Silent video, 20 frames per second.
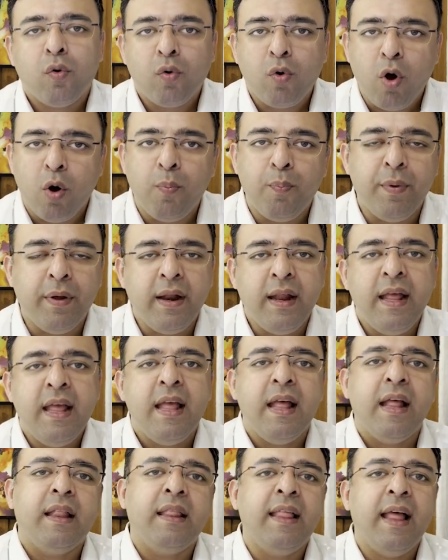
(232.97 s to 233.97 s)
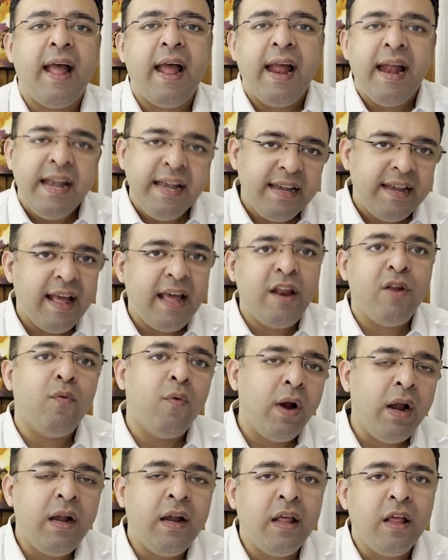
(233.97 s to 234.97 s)
copper. The entire
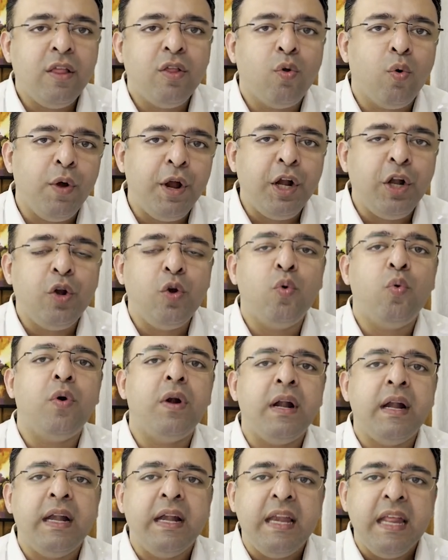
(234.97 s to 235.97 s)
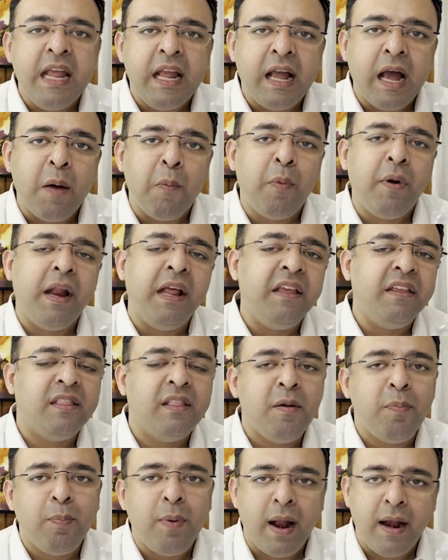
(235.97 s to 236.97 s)
world is going to decarbonize
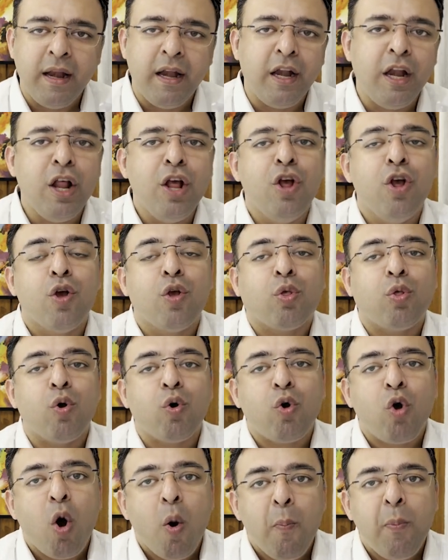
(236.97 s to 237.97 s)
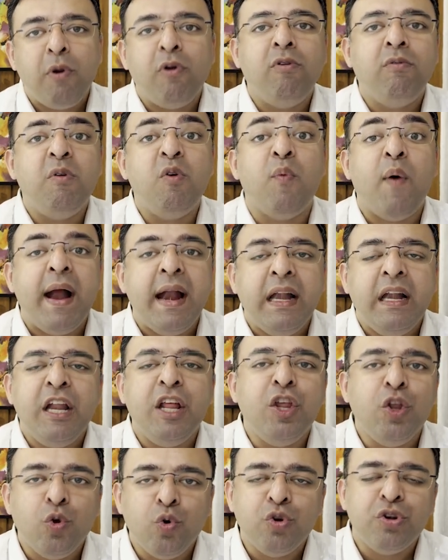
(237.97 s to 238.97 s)
the planet, so copper will be widely
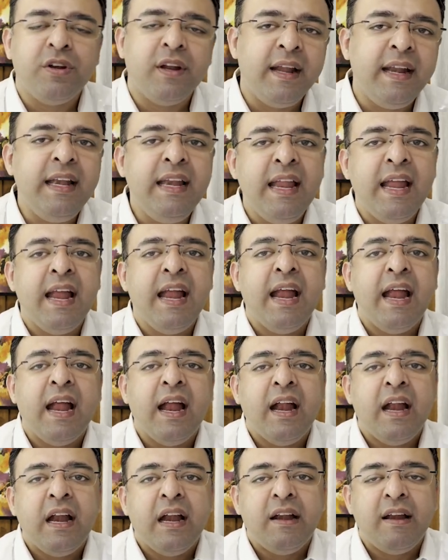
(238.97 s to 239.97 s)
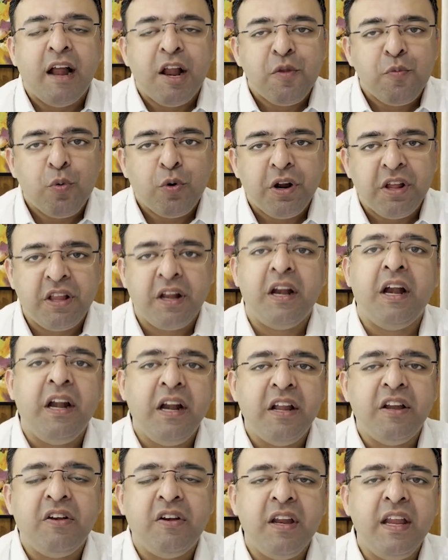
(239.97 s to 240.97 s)
used in transportation
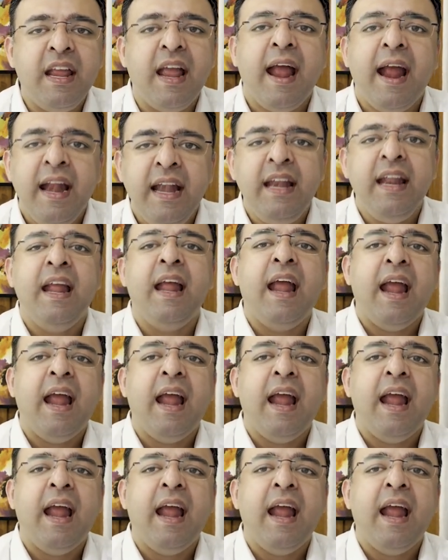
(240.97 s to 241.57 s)
industry and